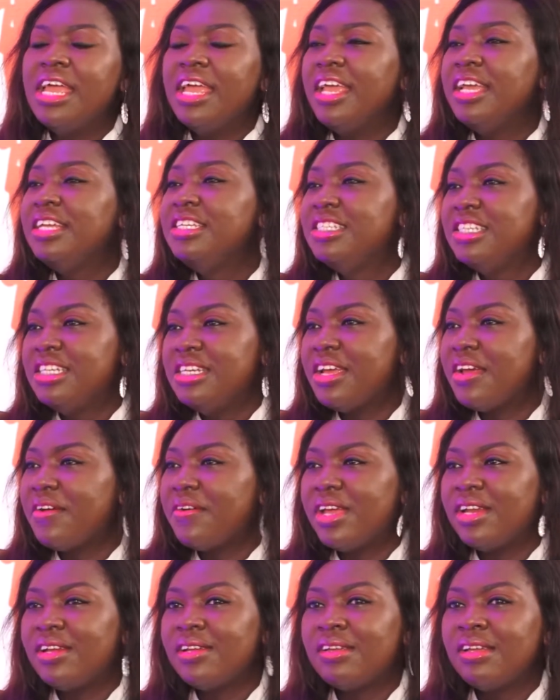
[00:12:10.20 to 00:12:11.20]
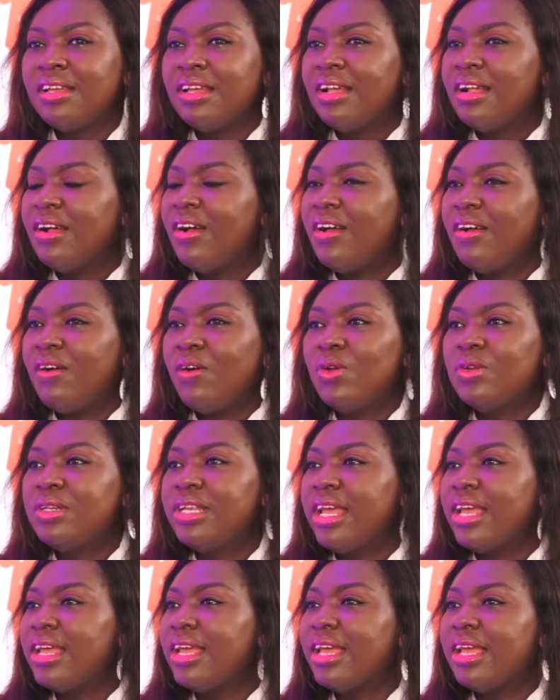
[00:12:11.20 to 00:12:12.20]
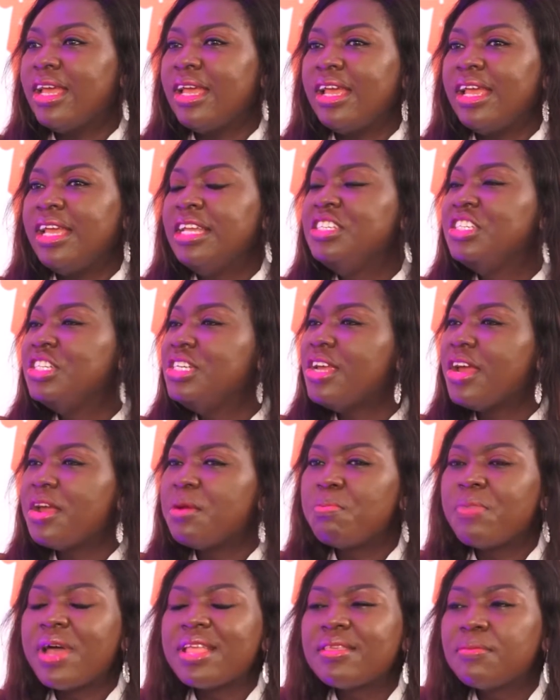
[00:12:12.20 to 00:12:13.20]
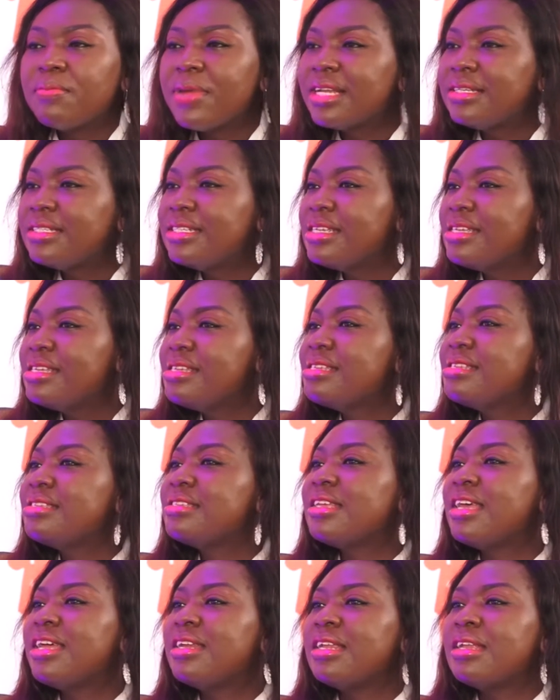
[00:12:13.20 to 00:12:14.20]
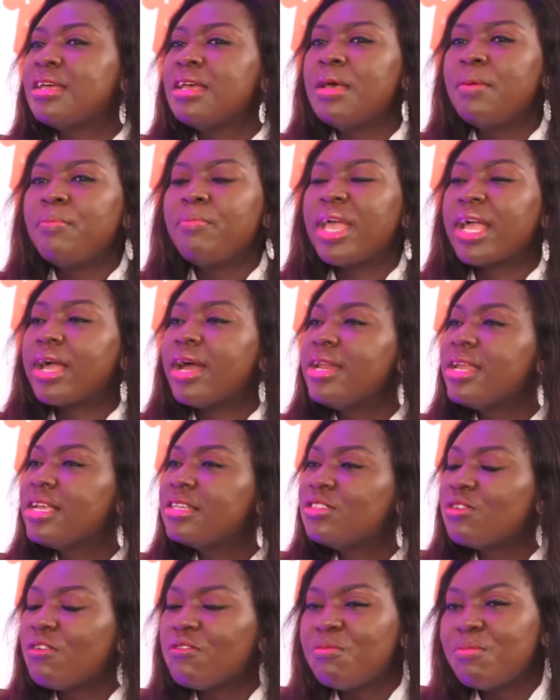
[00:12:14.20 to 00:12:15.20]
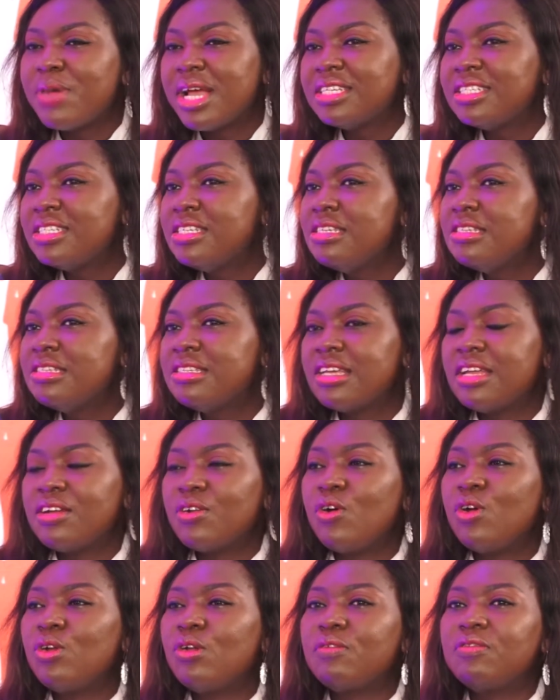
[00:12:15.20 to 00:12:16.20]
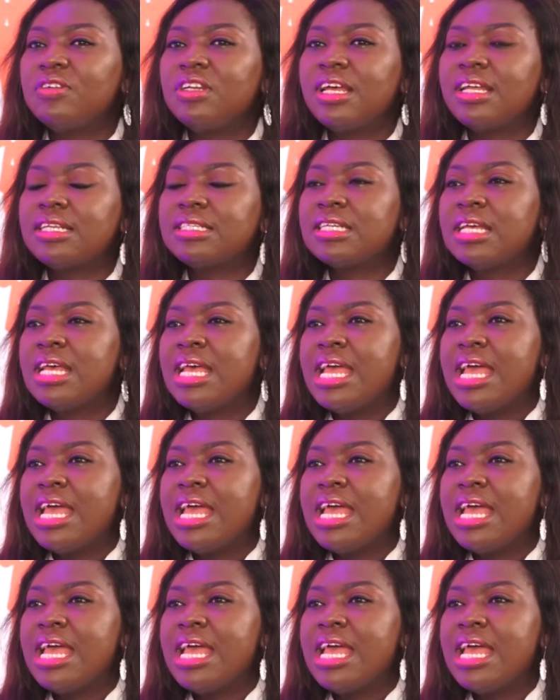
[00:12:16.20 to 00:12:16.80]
engineering, all the engineering mathematics and mechanics of machines and all of that.